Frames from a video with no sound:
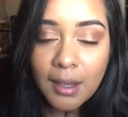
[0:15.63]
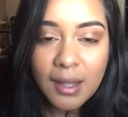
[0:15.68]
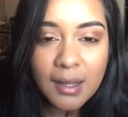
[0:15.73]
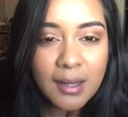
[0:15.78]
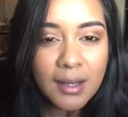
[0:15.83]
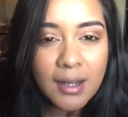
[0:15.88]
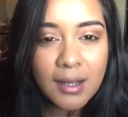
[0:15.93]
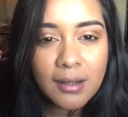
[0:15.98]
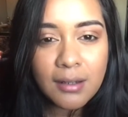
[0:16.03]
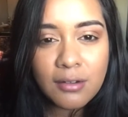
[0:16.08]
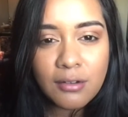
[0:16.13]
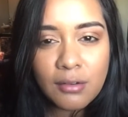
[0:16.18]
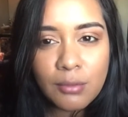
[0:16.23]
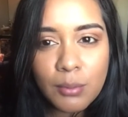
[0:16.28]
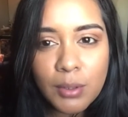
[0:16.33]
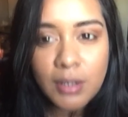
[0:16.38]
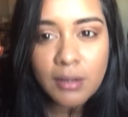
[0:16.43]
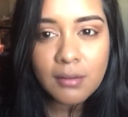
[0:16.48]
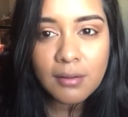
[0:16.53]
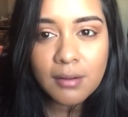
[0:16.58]
And I kind of
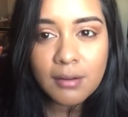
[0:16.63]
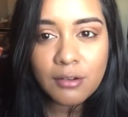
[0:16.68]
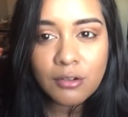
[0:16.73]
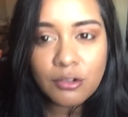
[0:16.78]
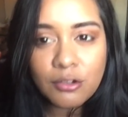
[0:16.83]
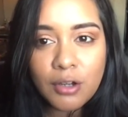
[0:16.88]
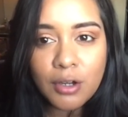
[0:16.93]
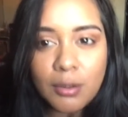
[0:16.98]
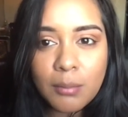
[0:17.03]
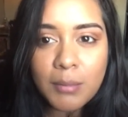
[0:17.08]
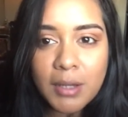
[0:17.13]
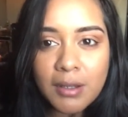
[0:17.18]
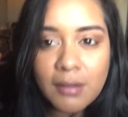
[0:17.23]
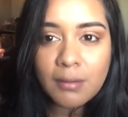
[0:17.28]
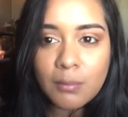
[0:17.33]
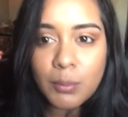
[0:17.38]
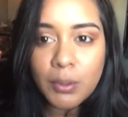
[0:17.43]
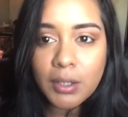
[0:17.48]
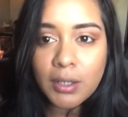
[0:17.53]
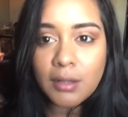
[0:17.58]
just wanted to share my
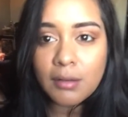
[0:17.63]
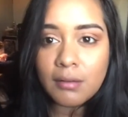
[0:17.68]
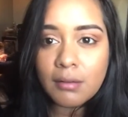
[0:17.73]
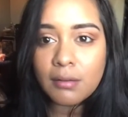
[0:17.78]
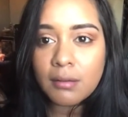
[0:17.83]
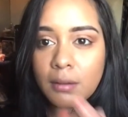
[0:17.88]
experience.